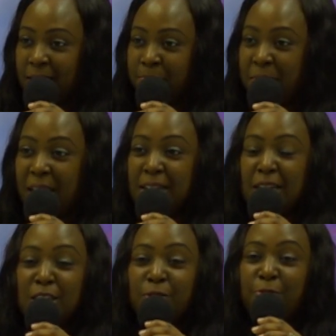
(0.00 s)
Maine
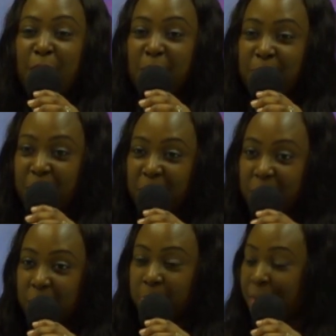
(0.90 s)
is very, very
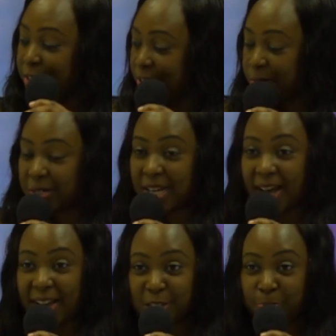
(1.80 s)
cold. But she got her
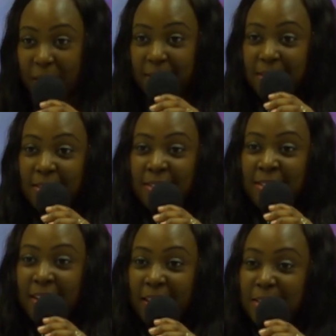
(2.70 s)
husband
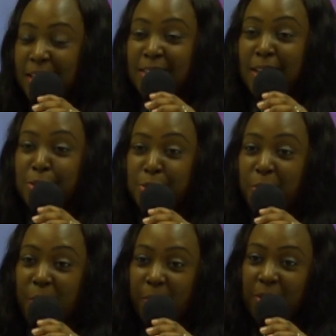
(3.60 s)
and said, "Let's
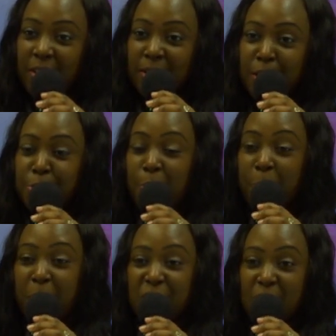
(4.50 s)
go. Let's go
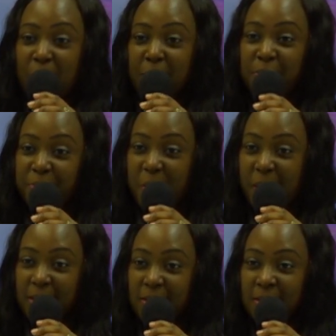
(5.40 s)
preach the word of
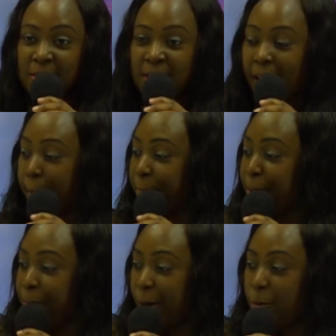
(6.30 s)
God." And
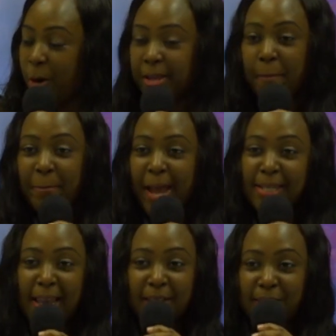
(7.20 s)
people are walking by
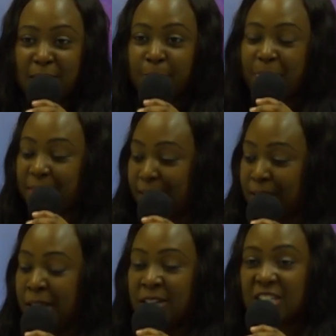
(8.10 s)
like this. But
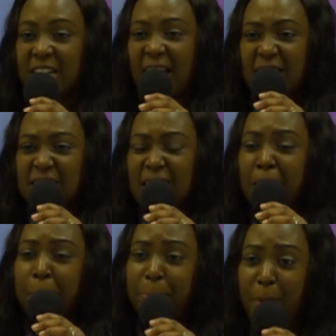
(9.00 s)
then she has
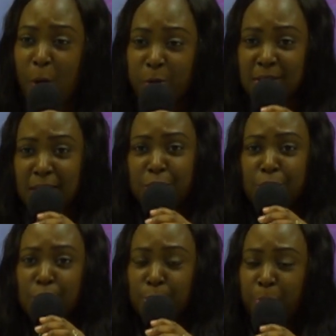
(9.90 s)
that boldness
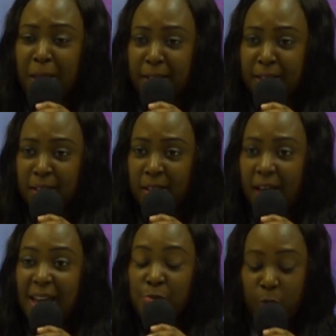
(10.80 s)
to speak
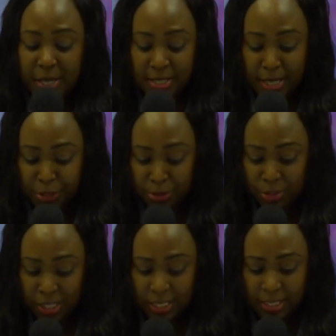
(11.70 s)
and witness to
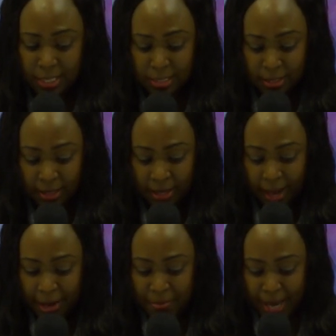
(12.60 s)
Jesus.
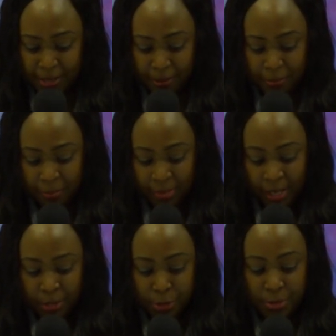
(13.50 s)
Amen? Amen.
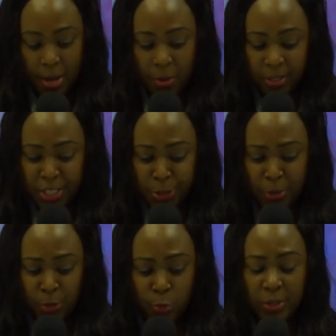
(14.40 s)
So the Holy
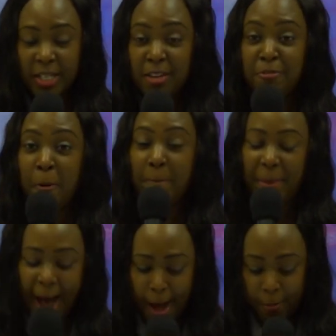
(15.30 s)
Spirit will give you
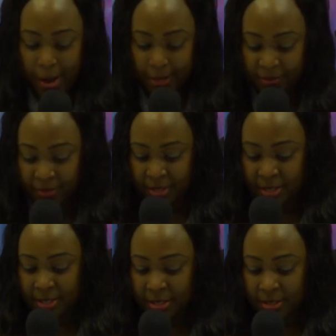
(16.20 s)
power.
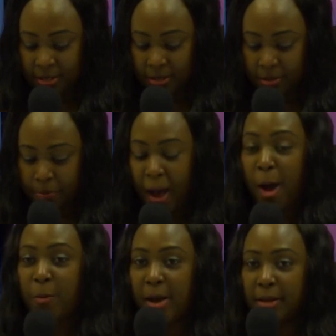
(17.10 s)

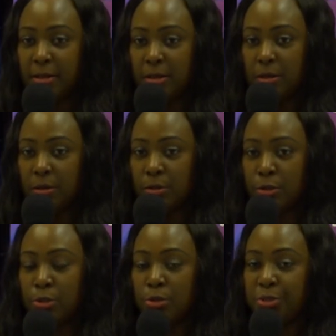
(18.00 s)
Power
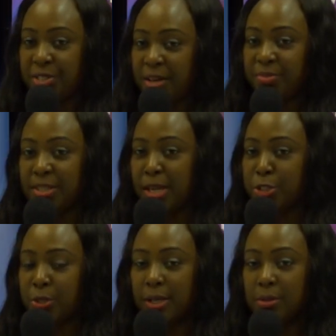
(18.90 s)
to do something
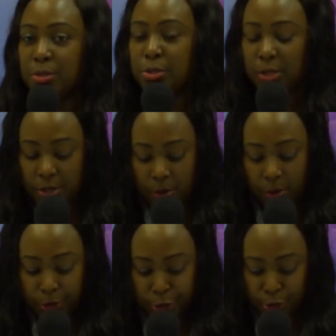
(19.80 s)
that you cannot do in your
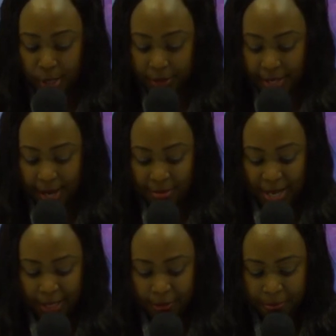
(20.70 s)
own strength.
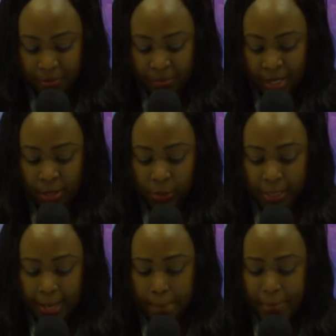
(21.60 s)
Amen? Amen. He
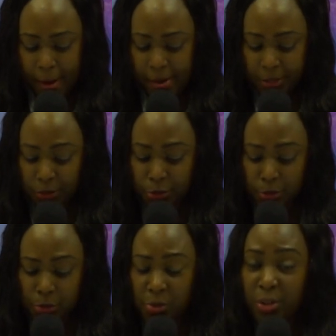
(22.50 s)
will empower you to
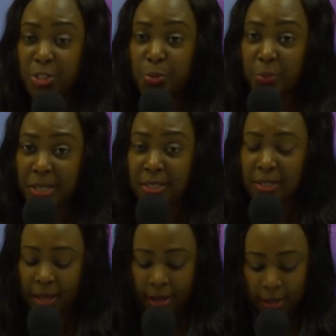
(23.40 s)
do God's
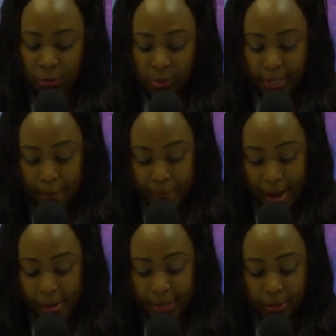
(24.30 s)
will. He will
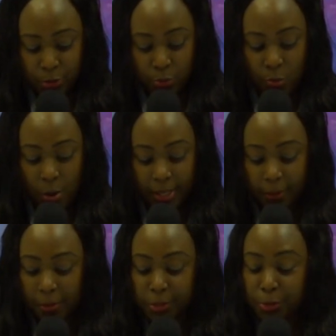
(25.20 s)
empower you to walk
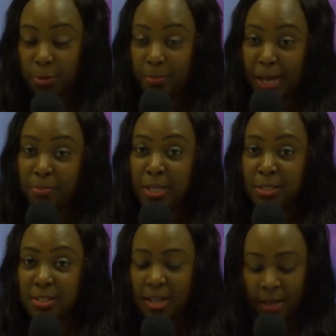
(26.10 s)
in God's
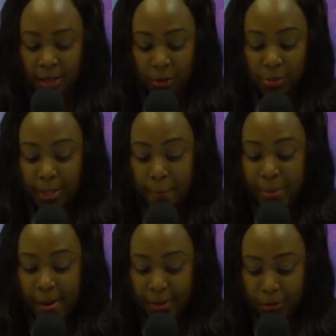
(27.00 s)
commandments. He will
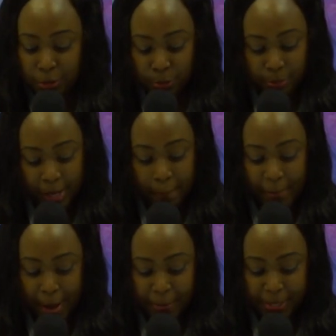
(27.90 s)
empower you to bring
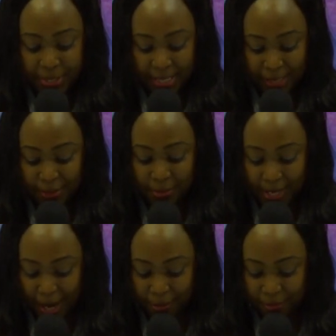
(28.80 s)
purpose in your
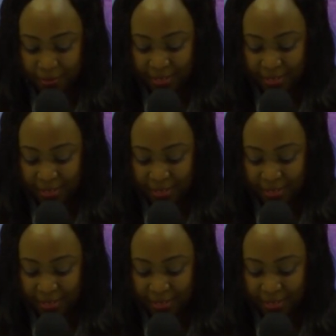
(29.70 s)
life.